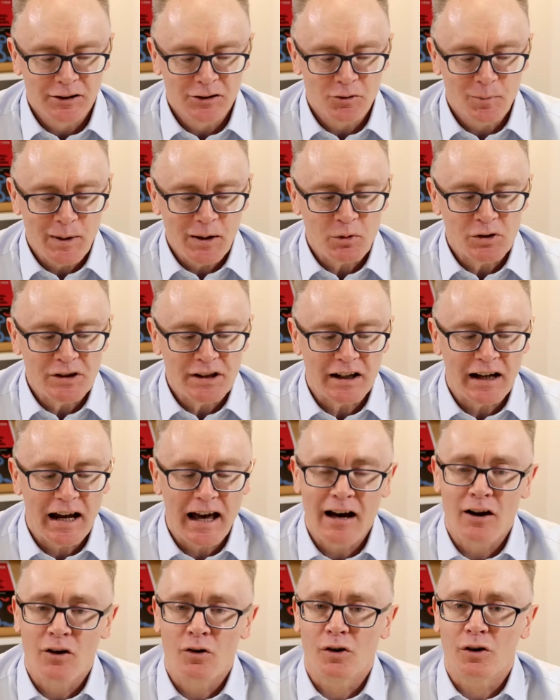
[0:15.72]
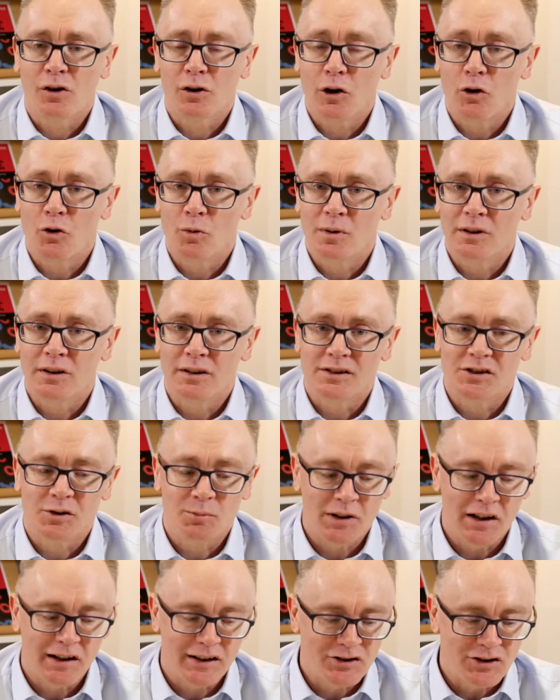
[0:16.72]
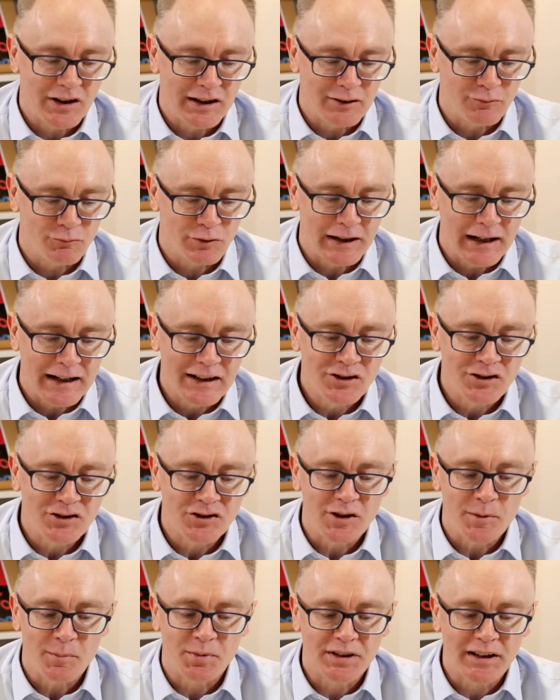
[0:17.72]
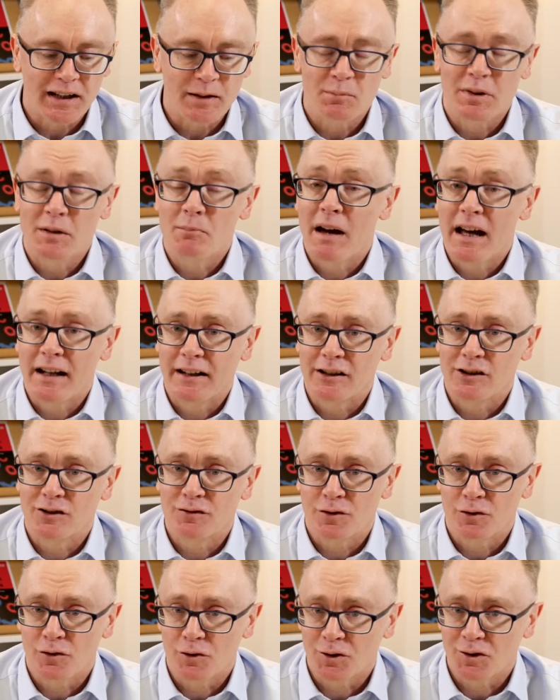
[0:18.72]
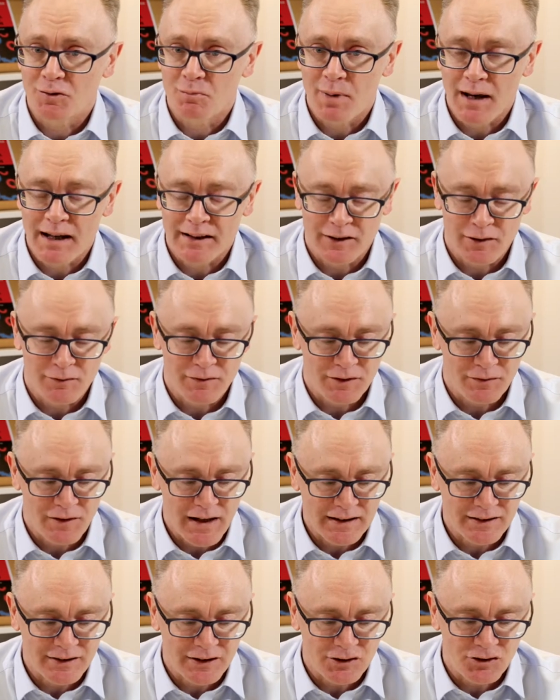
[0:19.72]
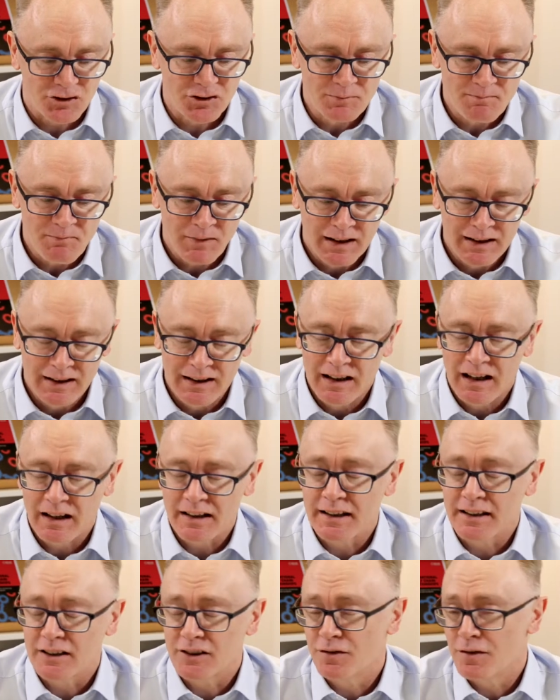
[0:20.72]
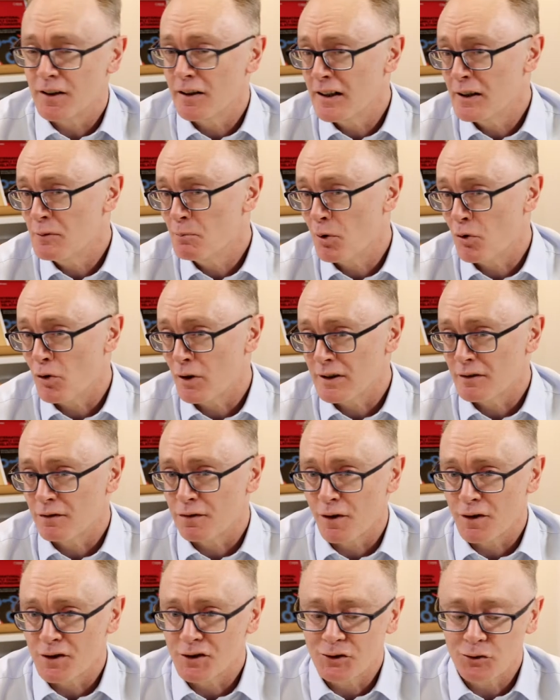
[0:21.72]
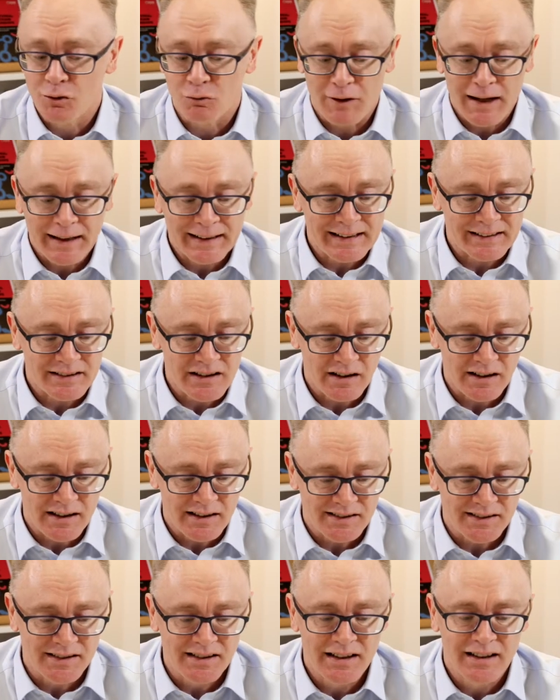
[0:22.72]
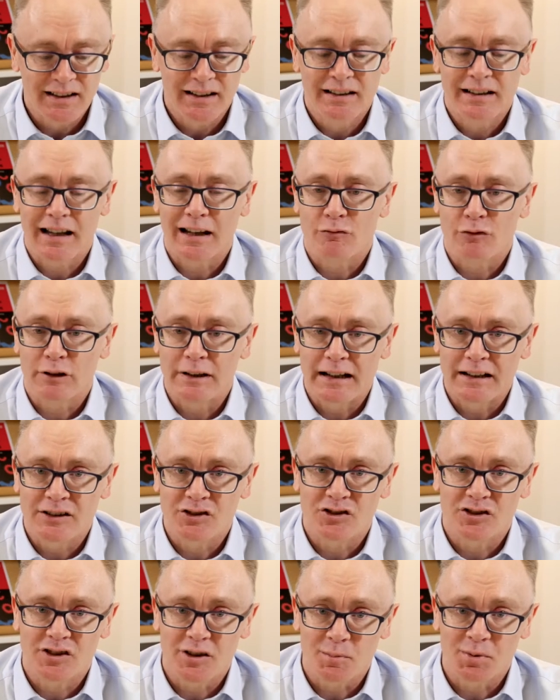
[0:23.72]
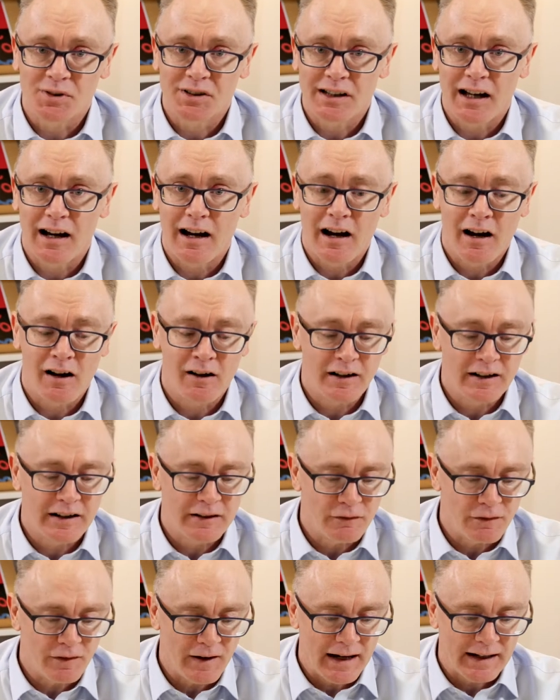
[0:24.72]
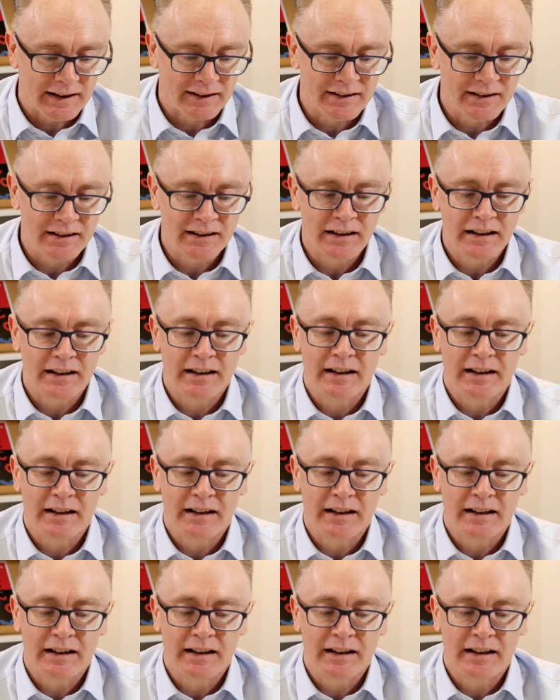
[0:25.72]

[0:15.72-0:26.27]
You may wonder how global supply chain relationships can be managed for competitive advantage. I think it's very important first to recognize that relationships are in fact